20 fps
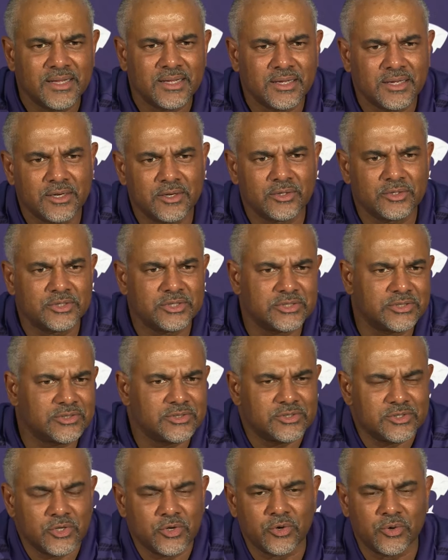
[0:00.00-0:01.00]
you know,
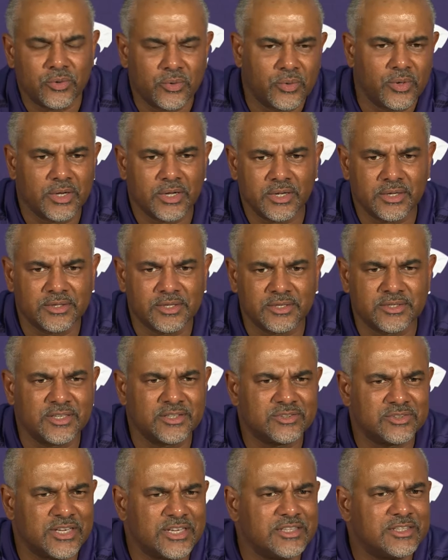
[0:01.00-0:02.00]
just so
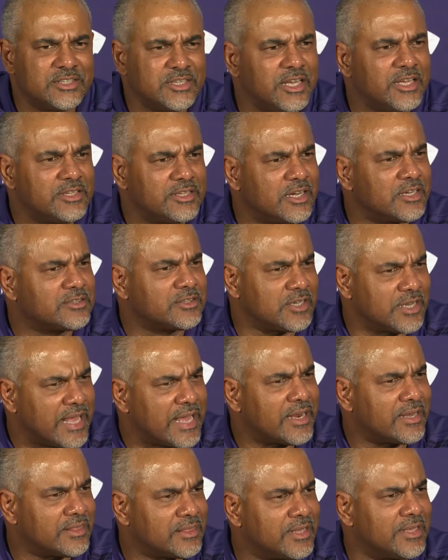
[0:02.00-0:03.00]
does, he he does a
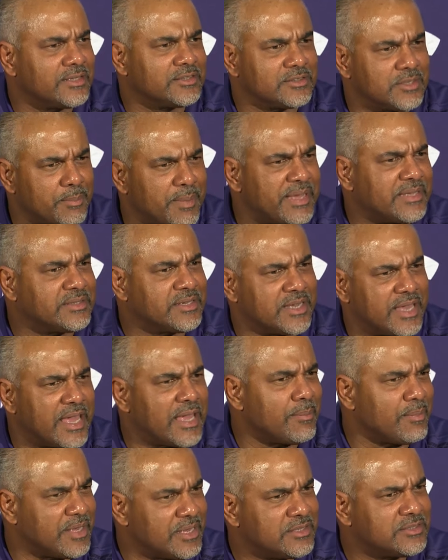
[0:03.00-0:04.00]
lot of things to make the
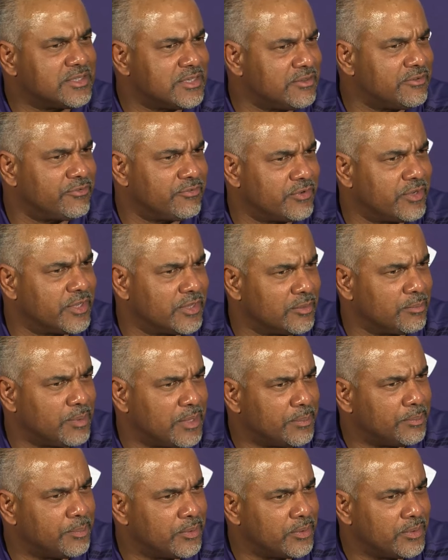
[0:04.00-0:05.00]
game easy for the
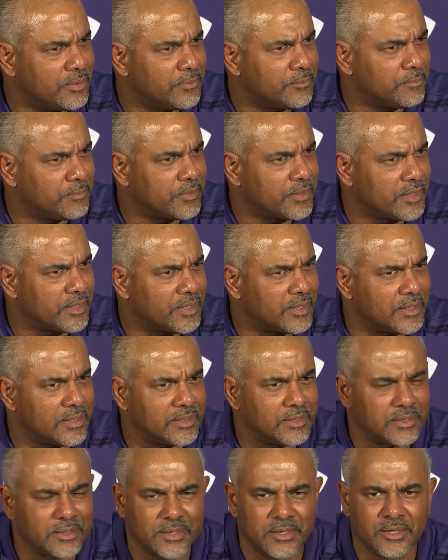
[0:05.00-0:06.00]
people,
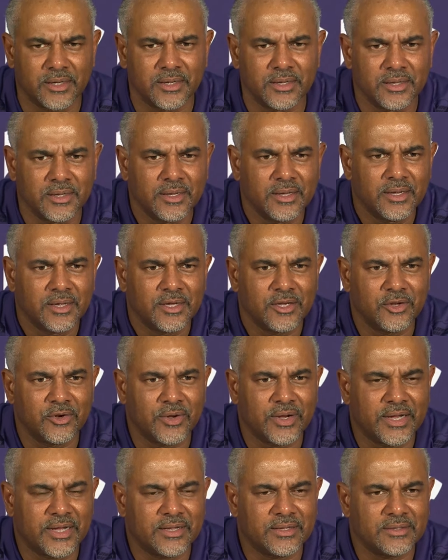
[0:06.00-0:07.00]
and uh, you
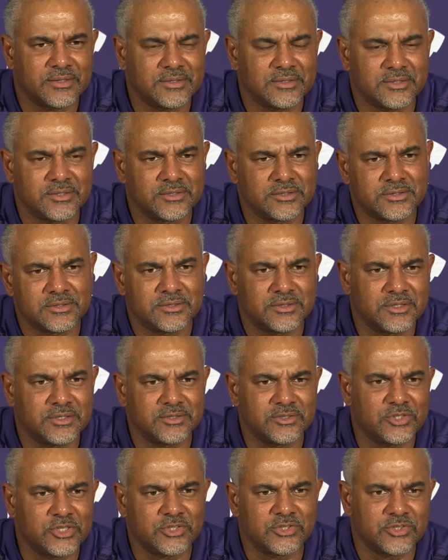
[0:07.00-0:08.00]
know, I it's,
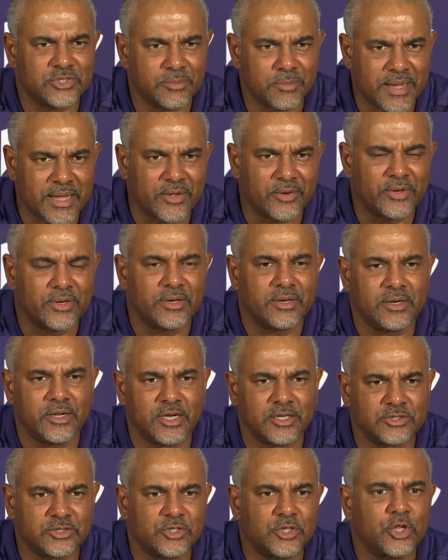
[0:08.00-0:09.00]
it's just about
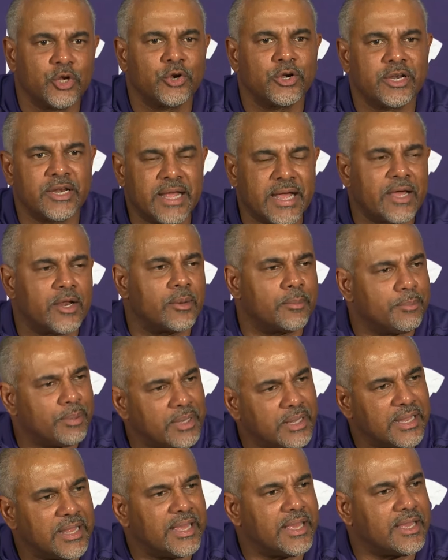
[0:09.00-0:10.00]
us learning how to
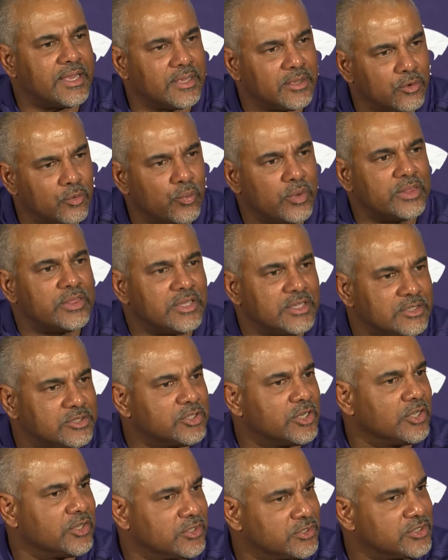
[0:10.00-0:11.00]
play with
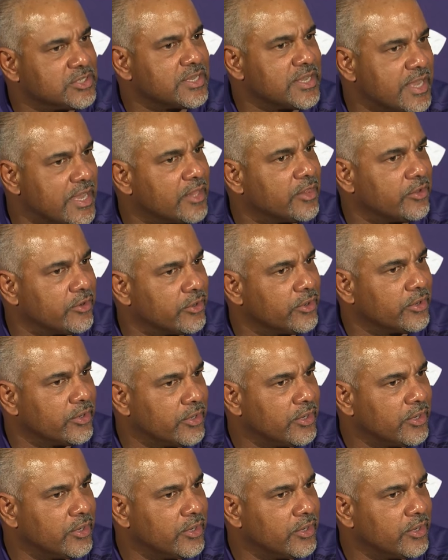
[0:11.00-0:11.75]
each other together.